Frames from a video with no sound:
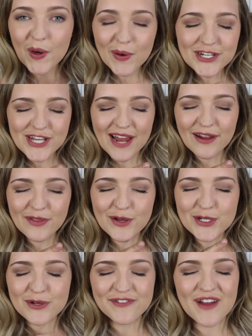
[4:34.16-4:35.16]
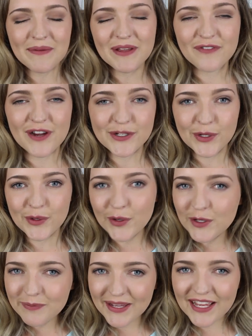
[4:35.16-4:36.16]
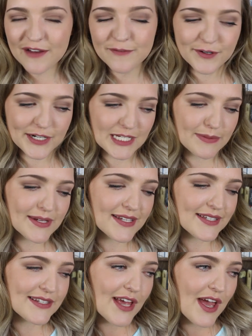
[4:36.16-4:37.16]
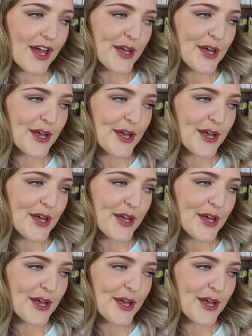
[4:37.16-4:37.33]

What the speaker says: A quick shout out though to a family friend who couldn't be here for Christmas.